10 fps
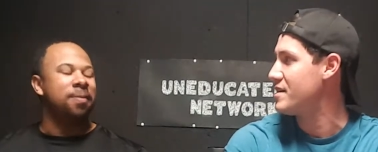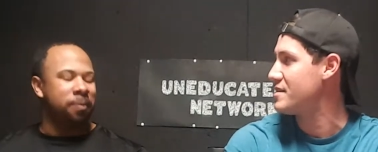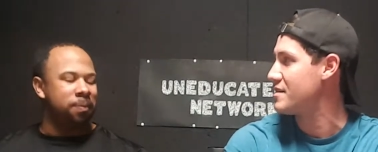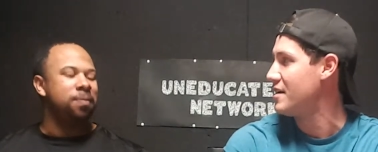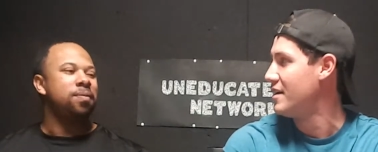Speaker 1: name
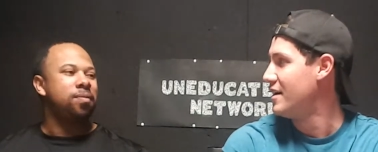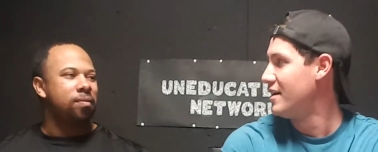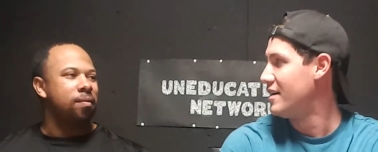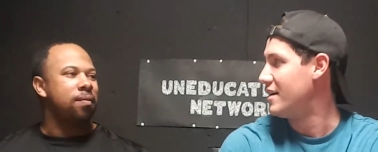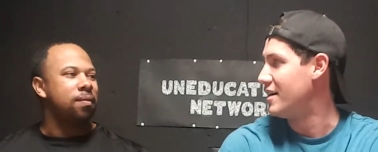is. Mm-hmm.
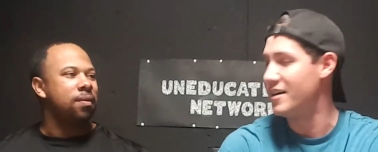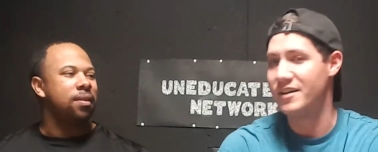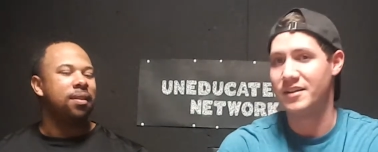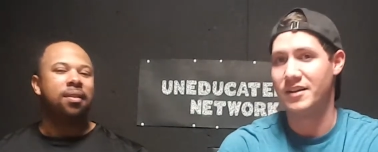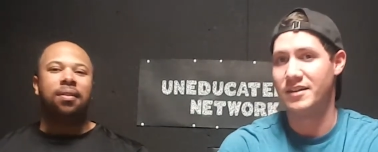
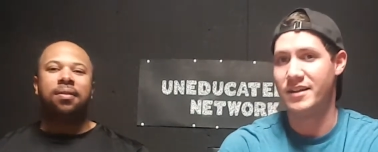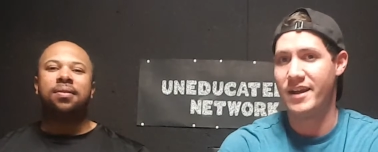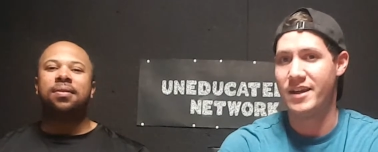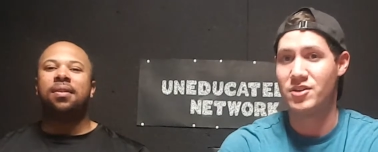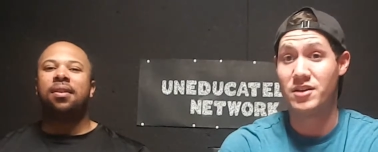Uh,
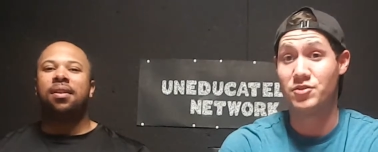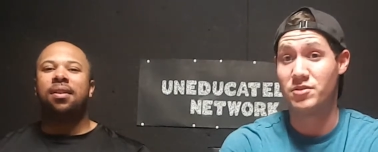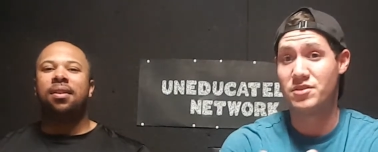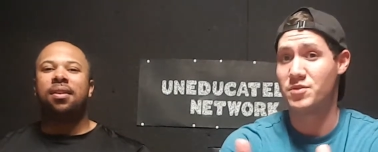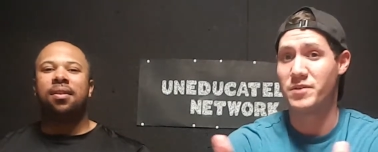and
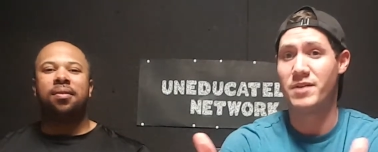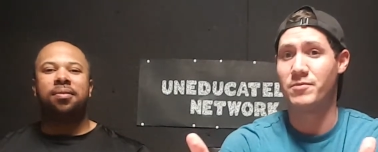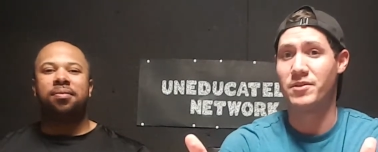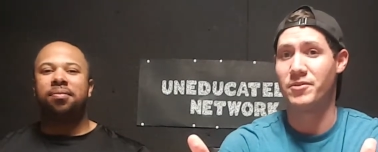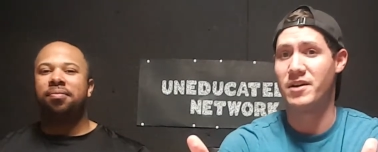Georgia just went out
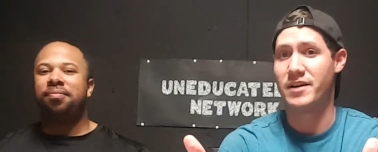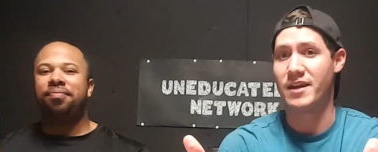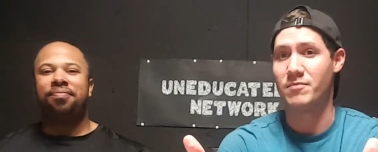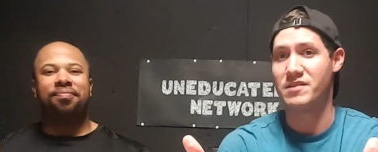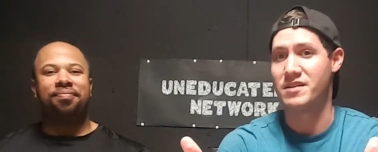with the ground
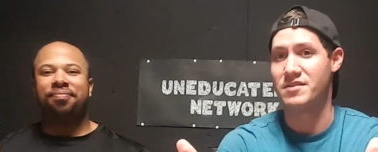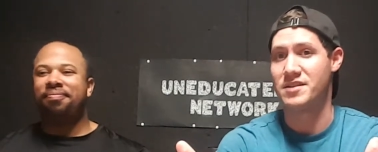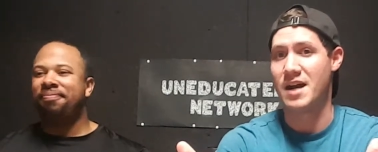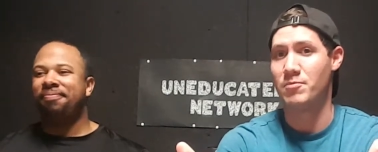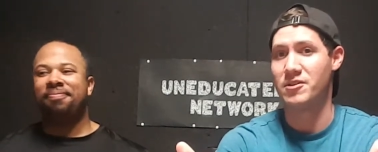game and said,
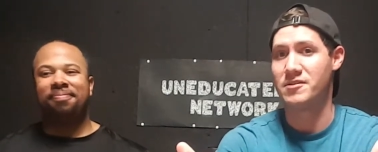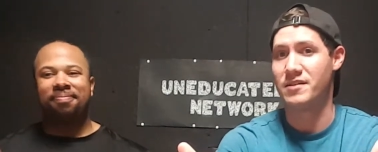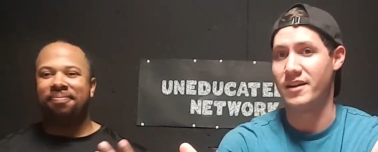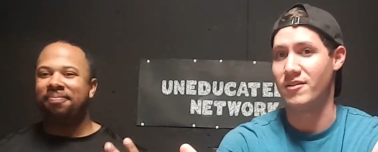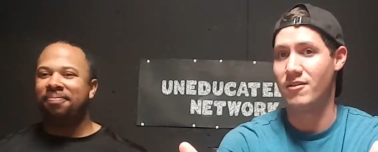stop us.
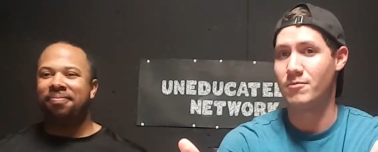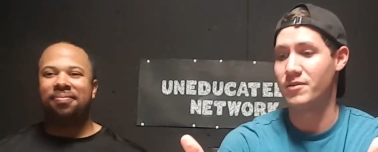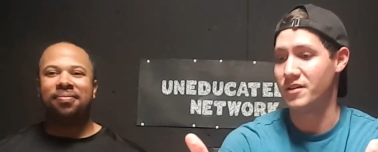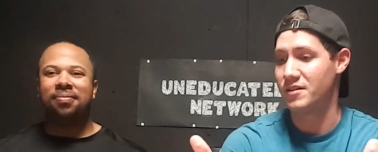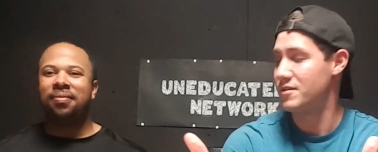And
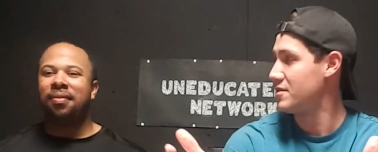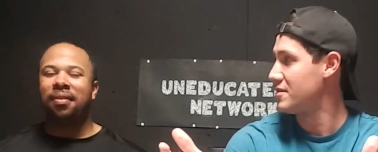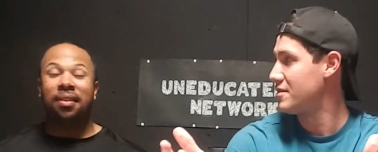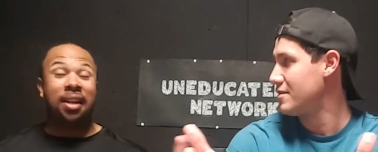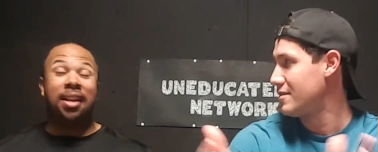Auburn.
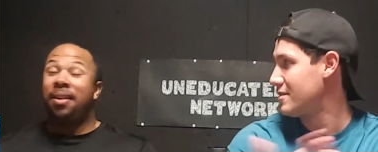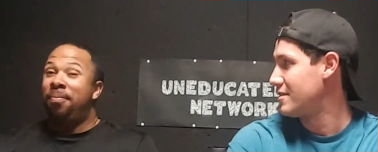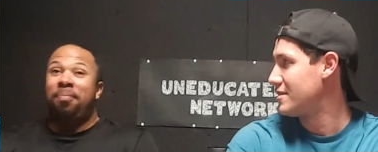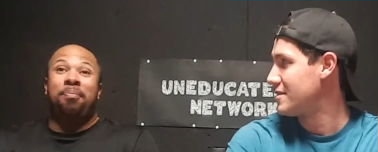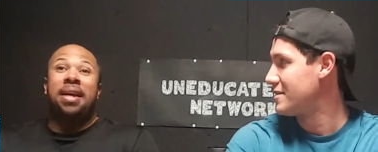
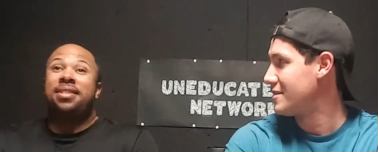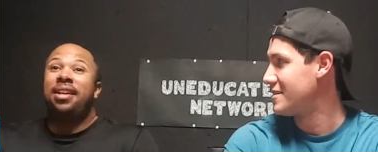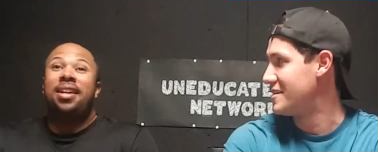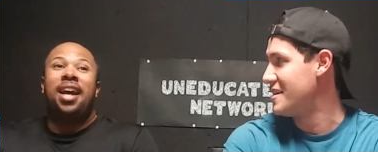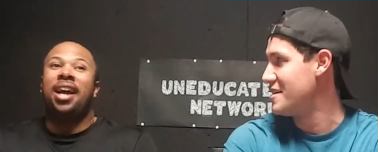That,
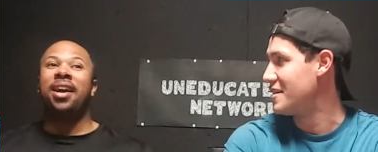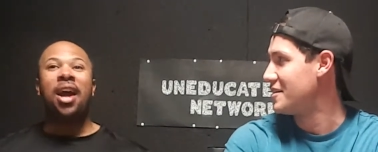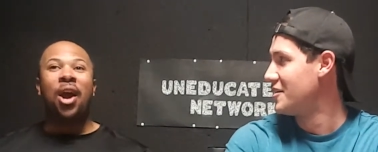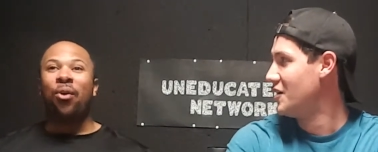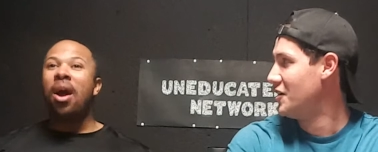
Speaker 2: basically, hey,
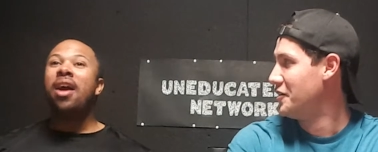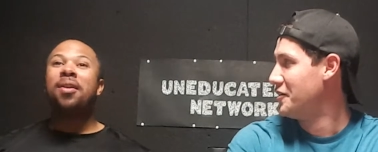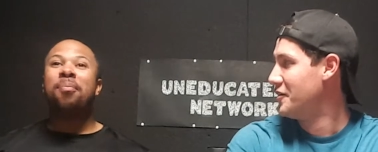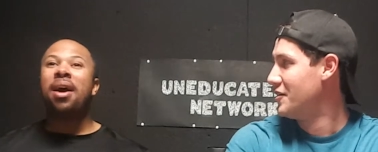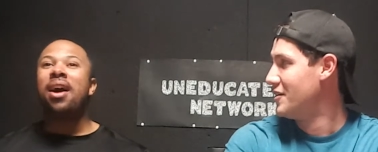ground
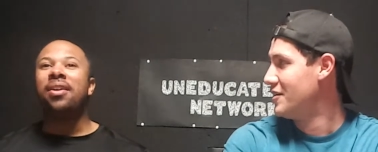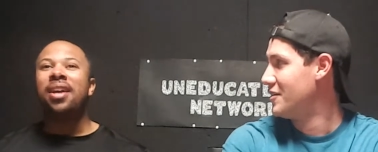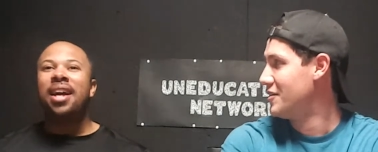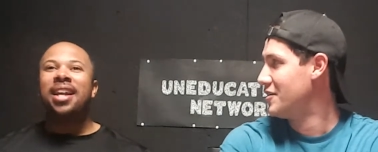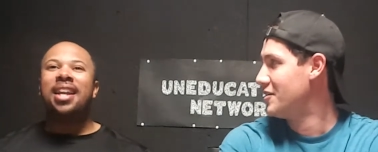and pound.
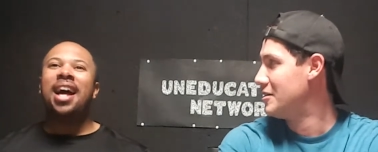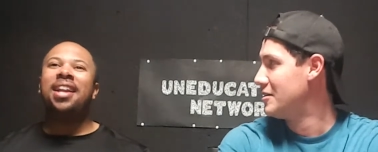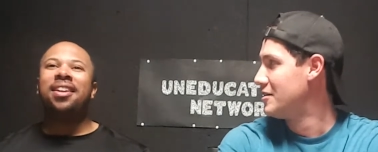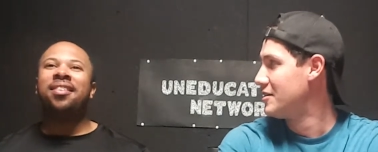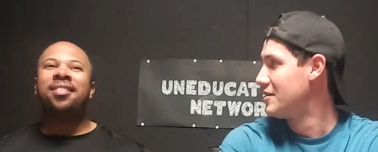Now,
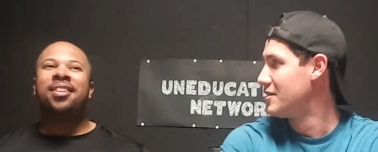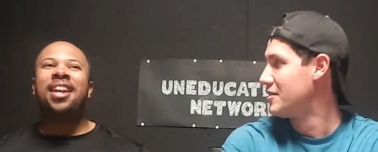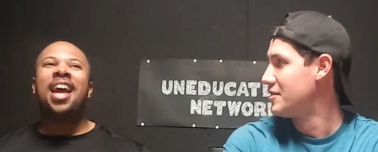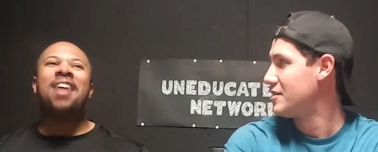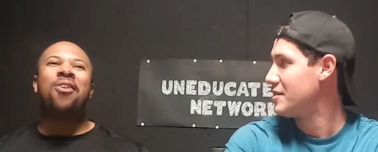do
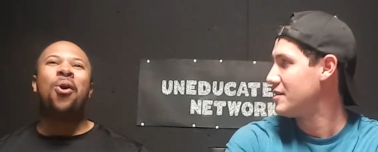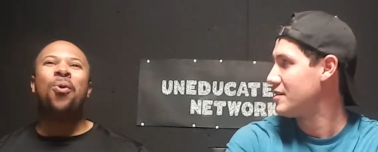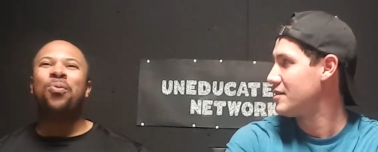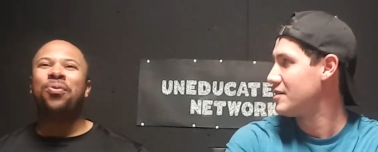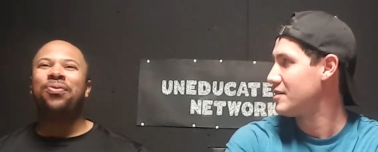they have
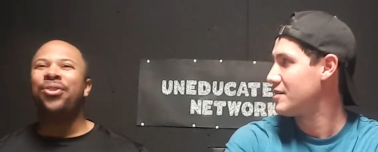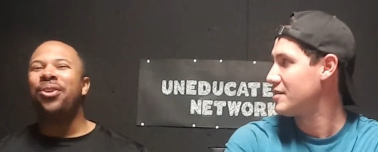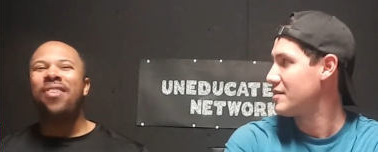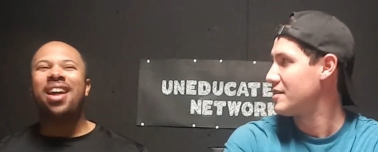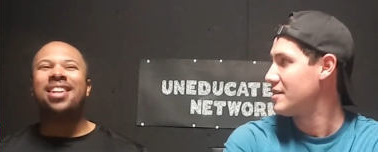home field
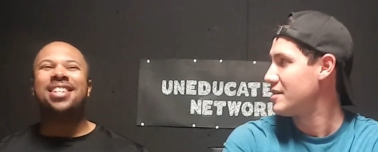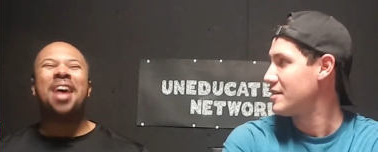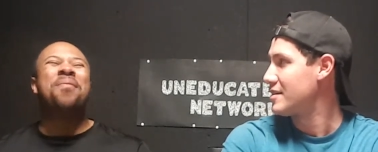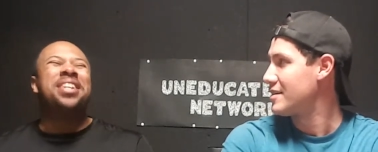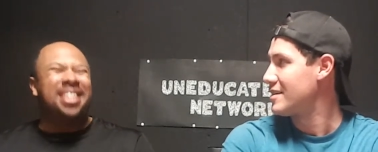advantage?
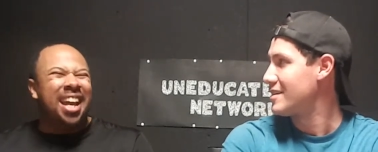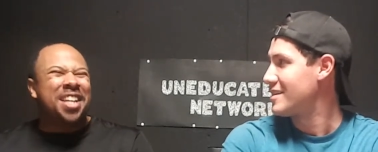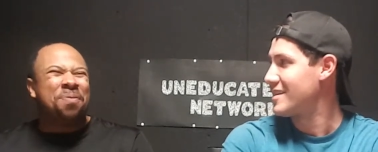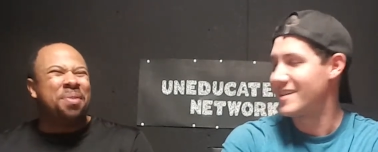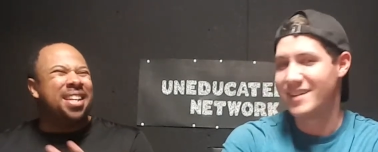I mean,
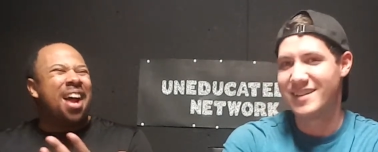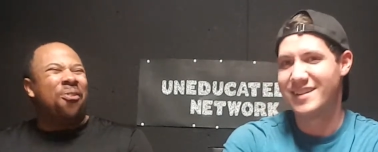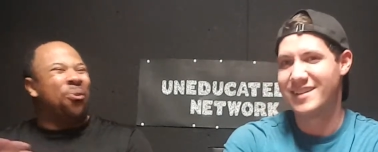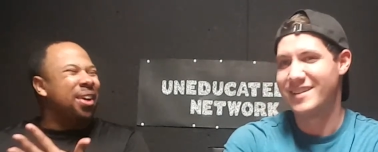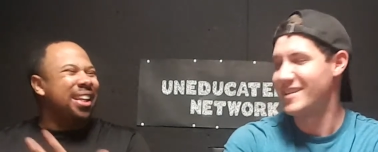yes, but
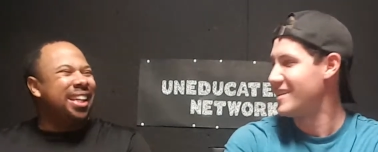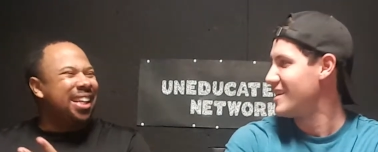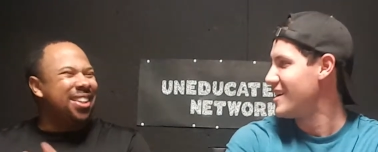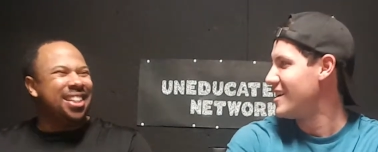not really. It's,